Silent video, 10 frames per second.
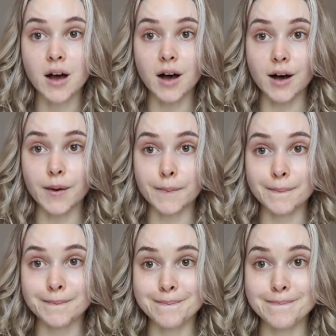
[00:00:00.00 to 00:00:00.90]

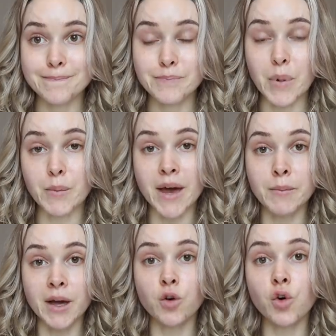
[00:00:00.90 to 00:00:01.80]
But
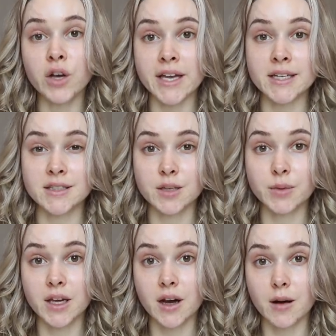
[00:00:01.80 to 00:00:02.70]
my goal is to
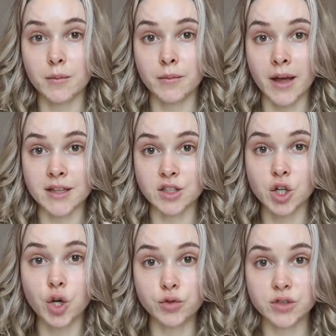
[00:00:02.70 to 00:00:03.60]
become as
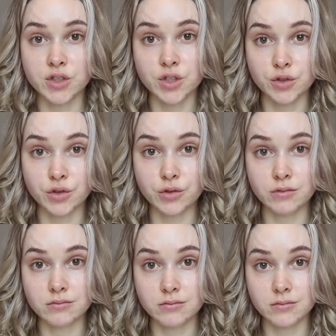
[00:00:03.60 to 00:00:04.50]
close to